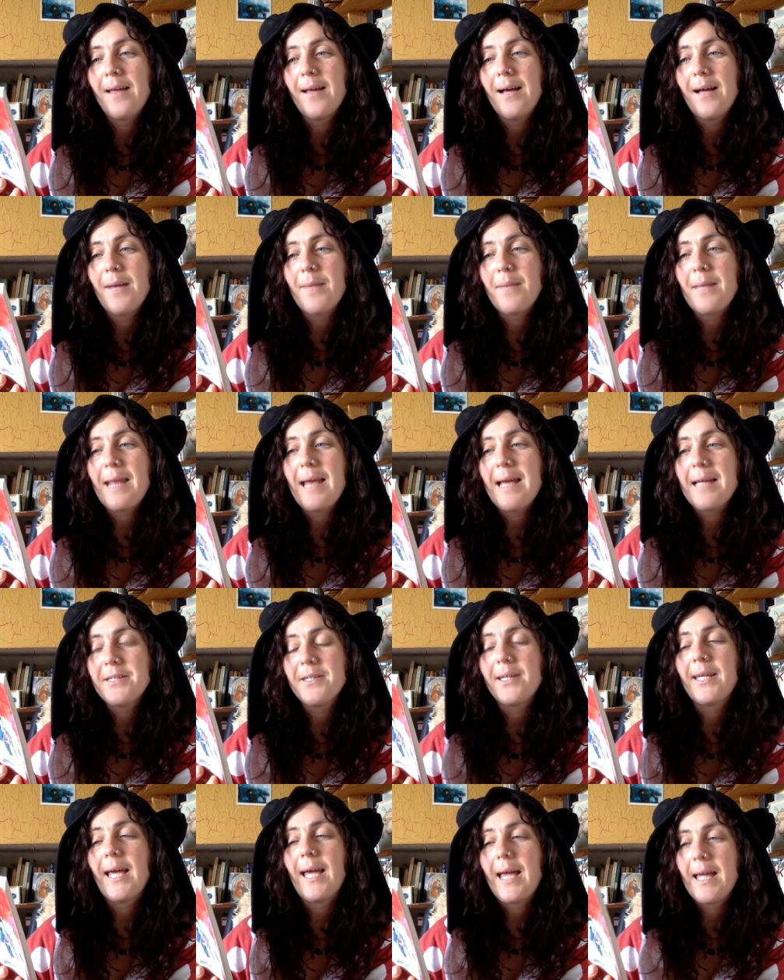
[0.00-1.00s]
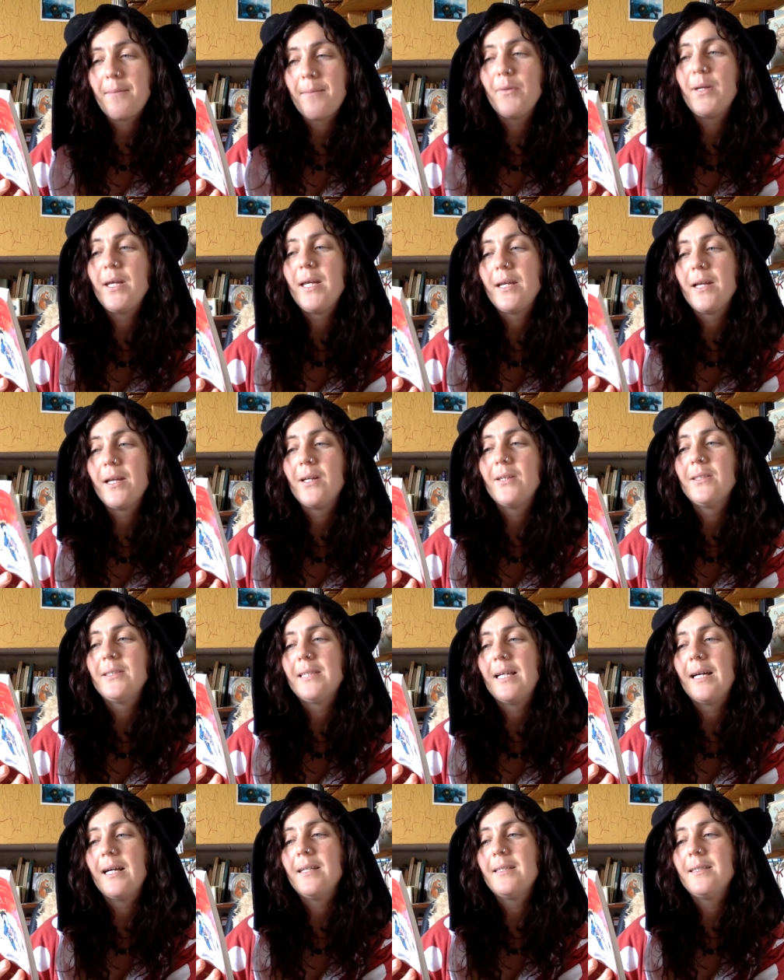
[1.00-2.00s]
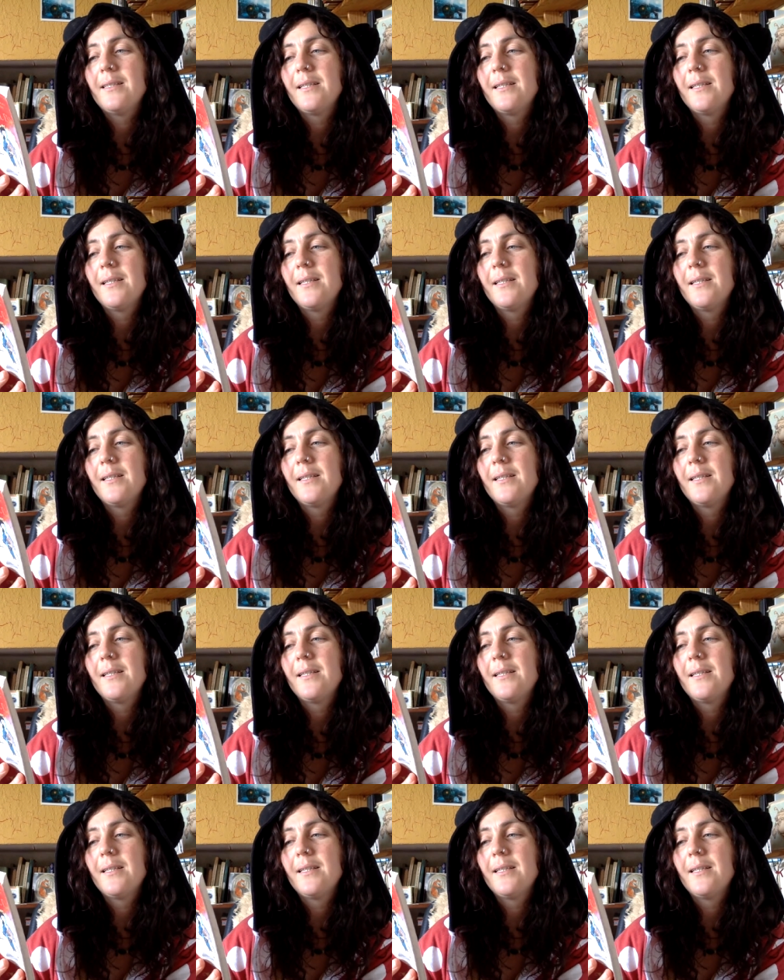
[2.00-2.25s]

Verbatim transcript: I'm glad you came, Nino said.